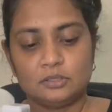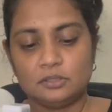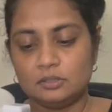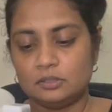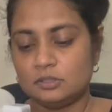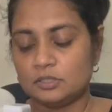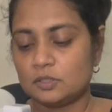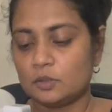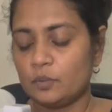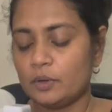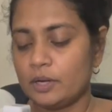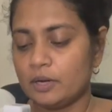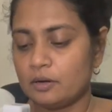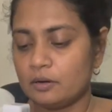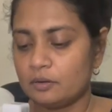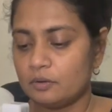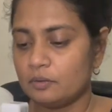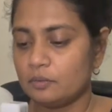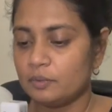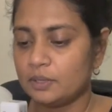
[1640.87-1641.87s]

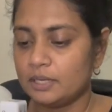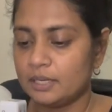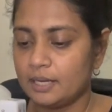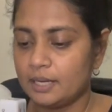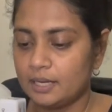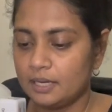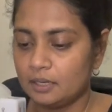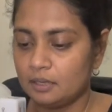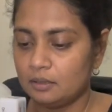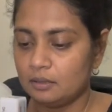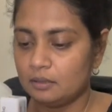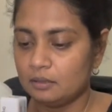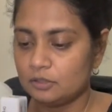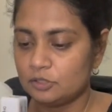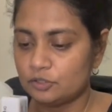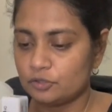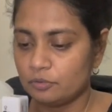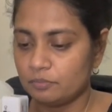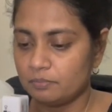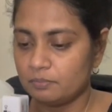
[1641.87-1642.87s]
square when I
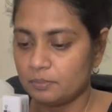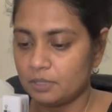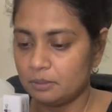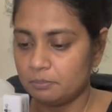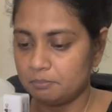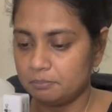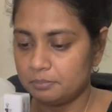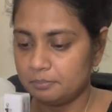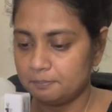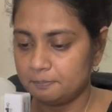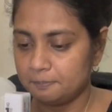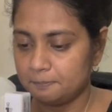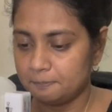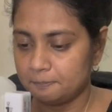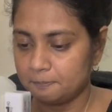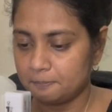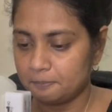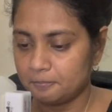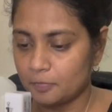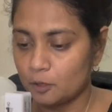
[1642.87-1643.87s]
trim up,
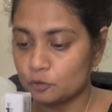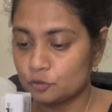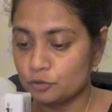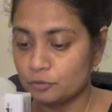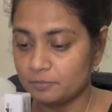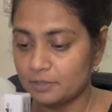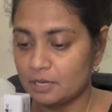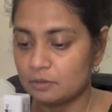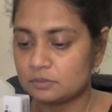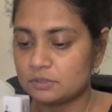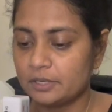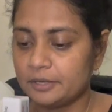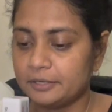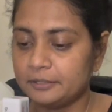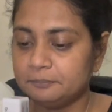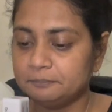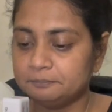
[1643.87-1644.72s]
or trim down, sorry.